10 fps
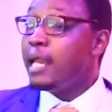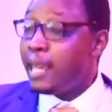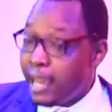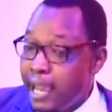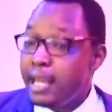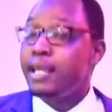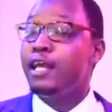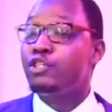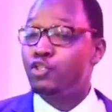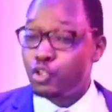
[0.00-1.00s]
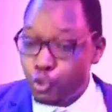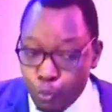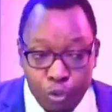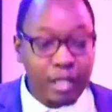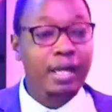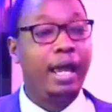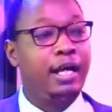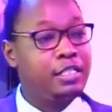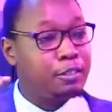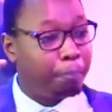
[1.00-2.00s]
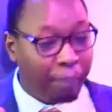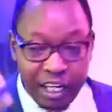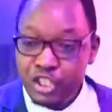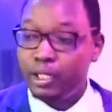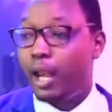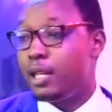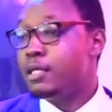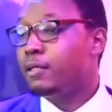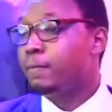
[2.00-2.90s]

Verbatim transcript: He is truly and specially